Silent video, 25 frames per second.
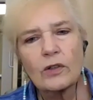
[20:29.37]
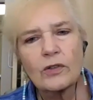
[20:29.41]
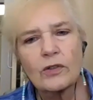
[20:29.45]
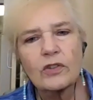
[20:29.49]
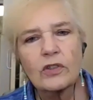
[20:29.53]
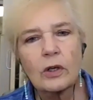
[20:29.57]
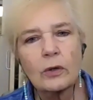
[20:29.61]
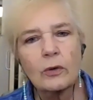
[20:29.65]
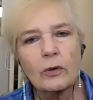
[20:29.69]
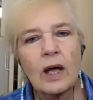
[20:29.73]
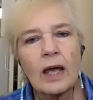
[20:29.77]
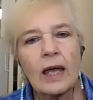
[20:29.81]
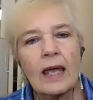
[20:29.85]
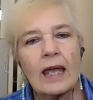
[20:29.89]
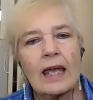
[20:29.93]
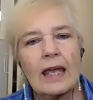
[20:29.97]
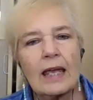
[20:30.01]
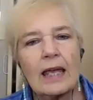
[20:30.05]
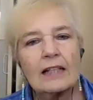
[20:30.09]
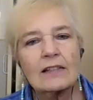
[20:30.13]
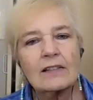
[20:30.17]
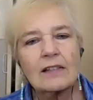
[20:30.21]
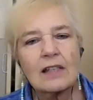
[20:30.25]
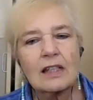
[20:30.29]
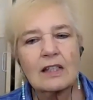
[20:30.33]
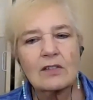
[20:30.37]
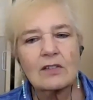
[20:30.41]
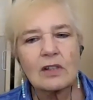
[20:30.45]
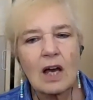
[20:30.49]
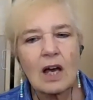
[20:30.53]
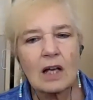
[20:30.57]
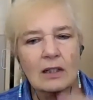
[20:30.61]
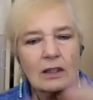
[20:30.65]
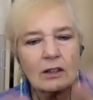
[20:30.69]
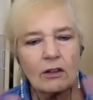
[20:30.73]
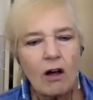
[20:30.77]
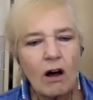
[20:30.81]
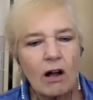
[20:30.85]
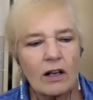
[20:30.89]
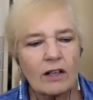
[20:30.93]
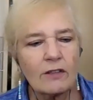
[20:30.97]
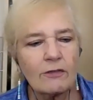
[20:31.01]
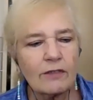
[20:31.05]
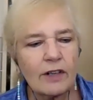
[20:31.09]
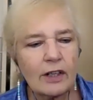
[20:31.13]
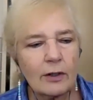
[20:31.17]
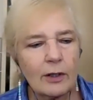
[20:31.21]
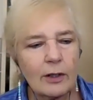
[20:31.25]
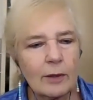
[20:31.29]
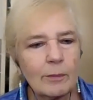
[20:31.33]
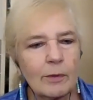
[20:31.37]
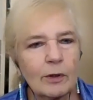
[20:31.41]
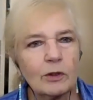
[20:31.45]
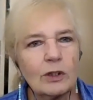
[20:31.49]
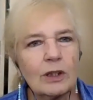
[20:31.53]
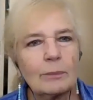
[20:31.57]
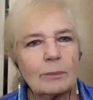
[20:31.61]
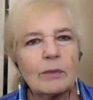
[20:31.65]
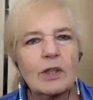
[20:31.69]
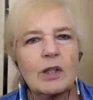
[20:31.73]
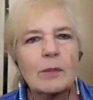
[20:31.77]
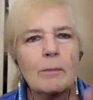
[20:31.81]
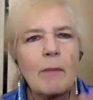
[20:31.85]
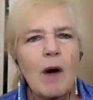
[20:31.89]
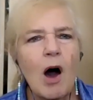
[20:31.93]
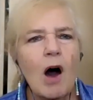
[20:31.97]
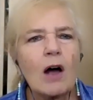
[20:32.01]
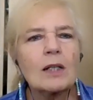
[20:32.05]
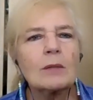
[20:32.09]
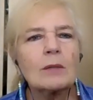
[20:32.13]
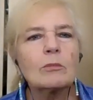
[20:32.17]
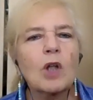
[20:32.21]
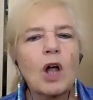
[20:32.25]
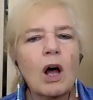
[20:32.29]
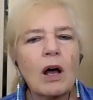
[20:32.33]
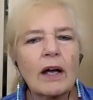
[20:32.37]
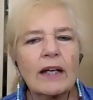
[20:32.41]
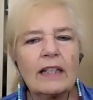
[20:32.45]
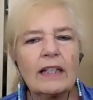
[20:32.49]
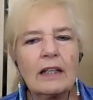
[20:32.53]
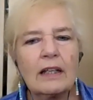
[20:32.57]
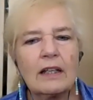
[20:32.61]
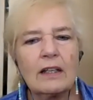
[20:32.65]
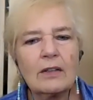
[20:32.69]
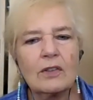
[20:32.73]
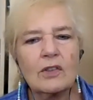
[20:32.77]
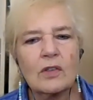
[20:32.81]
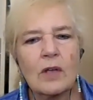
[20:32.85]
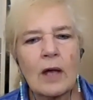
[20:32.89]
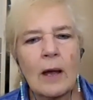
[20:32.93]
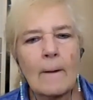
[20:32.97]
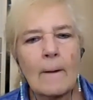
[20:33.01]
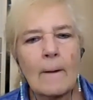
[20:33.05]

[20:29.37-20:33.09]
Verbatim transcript: So it, it's got a lot of variability. But the bottom line is